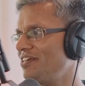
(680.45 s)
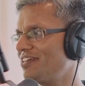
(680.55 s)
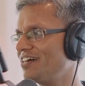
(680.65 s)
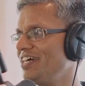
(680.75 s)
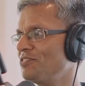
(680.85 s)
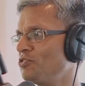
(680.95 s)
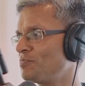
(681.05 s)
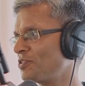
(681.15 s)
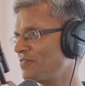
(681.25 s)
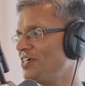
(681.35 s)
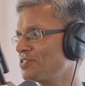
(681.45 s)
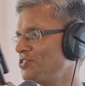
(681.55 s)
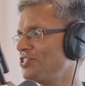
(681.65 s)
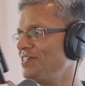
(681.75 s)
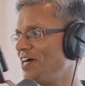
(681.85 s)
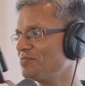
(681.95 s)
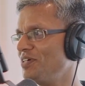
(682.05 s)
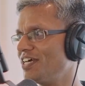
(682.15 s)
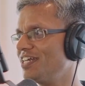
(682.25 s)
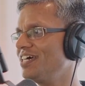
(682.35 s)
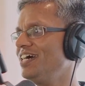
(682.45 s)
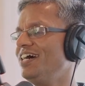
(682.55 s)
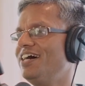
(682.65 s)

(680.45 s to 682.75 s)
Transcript: I mean, it again goes back to the first question you asked me, right?